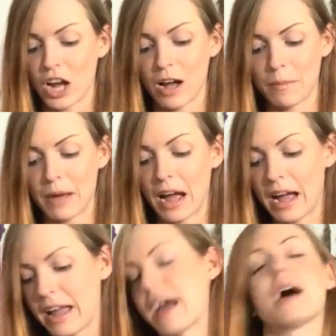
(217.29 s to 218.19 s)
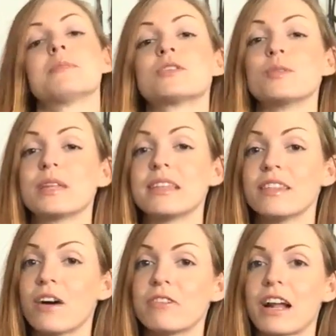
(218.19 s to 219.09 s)
I absolutely
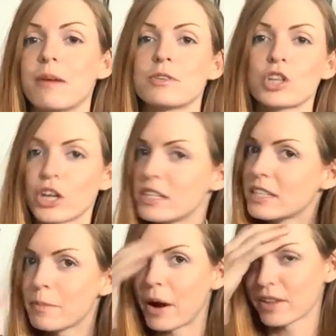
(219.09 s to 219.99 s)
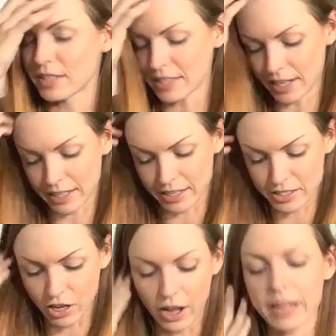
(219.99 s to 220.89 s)
love it. I was crazy about it the second I
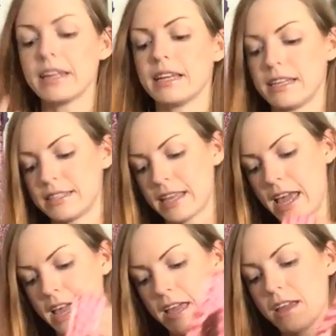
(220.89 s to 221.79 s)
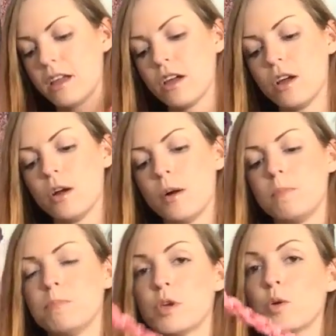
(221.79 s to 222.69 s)
saw it. It is a
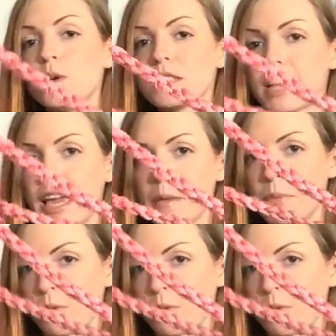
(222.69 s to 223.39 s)
mule tape